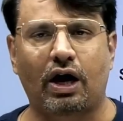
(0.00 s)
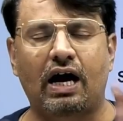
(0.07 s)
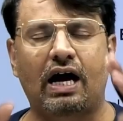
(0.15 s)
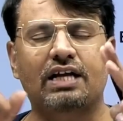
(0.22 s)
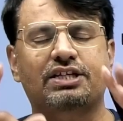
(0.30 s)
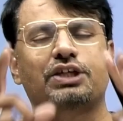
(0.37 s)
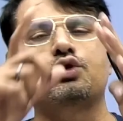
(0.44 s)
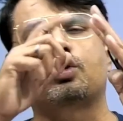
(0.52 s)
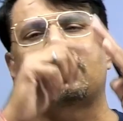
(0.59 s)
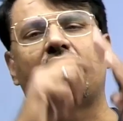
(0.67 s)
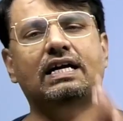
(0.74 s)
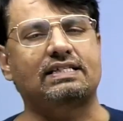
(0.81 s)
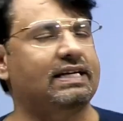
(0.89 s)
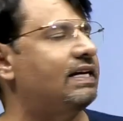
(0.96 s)
So
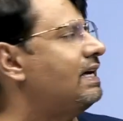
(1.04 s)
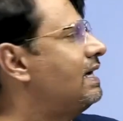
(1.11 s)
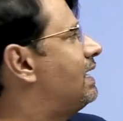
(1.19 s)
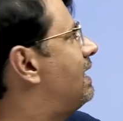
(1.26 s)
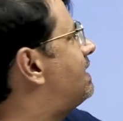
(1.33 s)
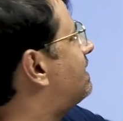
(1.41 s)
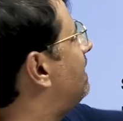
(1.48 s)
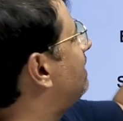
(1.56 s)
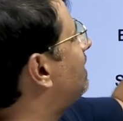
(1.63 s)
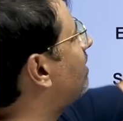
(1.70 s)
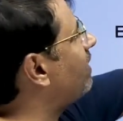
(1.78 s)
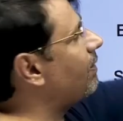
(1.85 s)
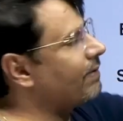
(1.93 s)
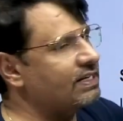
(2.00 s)
students, in today's class, we
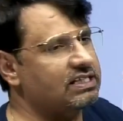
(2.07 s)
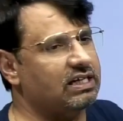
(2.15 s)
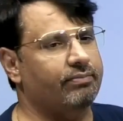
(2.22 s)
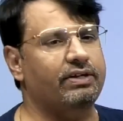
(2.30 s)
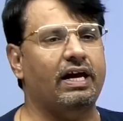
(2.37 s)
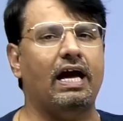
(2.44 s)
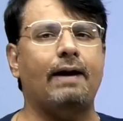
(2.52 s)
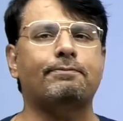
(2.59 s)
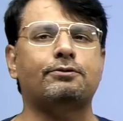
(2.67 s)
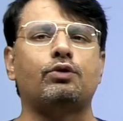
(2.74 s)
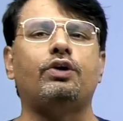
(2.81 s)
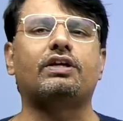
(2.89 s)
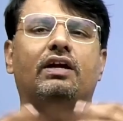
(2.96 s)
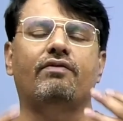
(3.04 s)
will be discussing about the
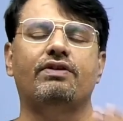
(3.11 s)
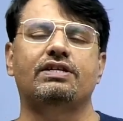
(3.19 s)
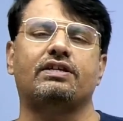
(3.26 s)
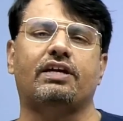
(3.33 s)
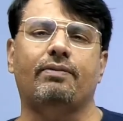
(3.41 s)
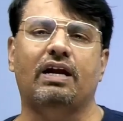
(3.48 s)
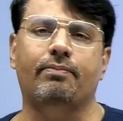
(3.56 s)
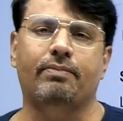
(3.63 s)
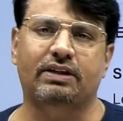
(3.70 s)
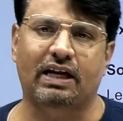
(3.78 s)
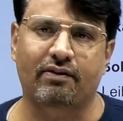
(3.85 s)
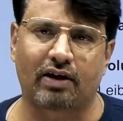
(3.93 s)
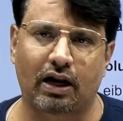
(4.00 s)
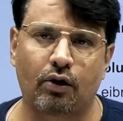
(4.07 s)
absolutely convergence.
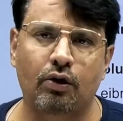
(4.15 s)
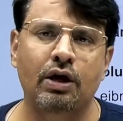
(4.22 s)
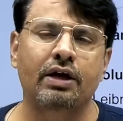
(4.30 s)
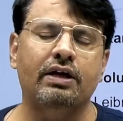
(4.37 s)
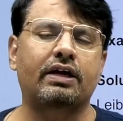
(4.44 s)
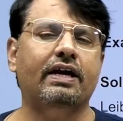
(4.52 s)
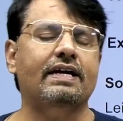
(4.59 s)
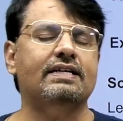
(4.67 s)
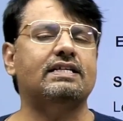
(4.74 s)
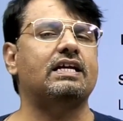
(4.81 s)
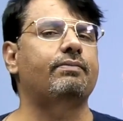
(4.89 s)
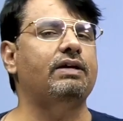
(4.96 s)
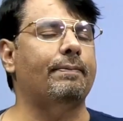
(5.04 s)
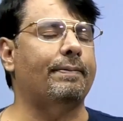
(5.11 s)
So
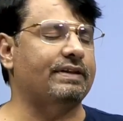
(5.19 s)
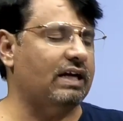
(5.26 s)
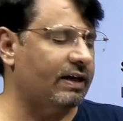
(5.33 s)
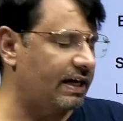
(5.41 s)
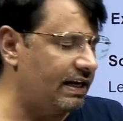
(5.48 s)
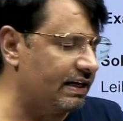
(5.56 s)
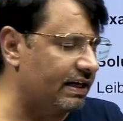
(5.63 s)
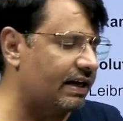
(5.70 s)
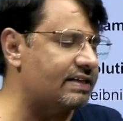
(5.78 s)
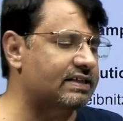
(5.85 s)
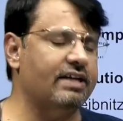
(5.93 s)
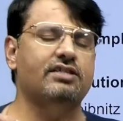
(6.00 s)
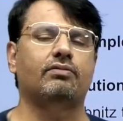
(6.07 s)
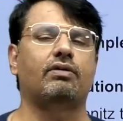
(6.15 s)
let's see how we can
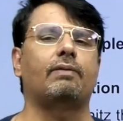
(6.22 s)
determine